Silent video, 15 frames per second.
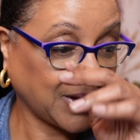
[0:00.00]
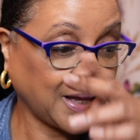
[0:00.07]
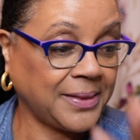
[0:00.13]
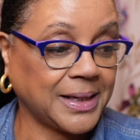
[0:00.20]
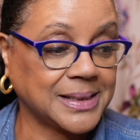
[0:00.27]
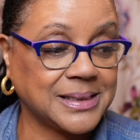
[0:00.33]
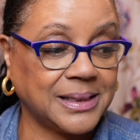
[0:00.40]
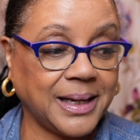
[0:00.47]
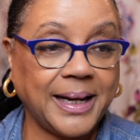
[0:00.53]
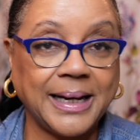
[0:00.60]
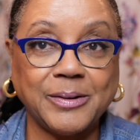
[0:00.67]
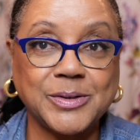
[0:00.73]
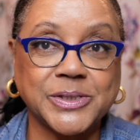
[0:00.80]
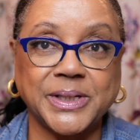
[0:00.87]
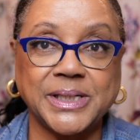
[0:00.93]
And that tonight
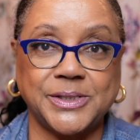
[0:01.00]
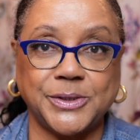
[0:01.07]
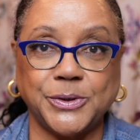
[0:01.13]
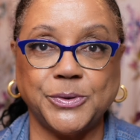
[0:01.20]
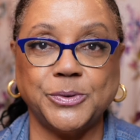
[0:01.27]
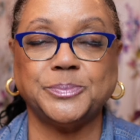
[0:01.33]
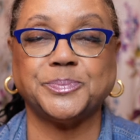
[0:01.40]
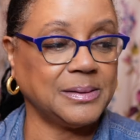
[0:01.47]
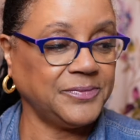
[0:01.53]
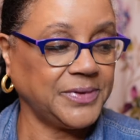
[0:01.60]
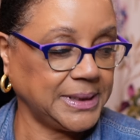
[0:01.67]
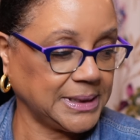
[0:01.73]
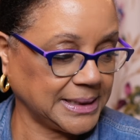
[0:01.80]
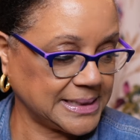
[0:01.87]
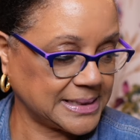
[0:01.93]
I was going to do some
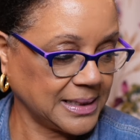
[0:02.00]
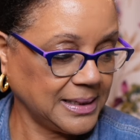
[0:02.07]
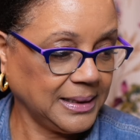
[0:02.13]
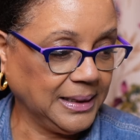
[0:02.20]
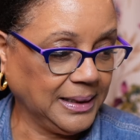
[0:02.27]
Vanillas.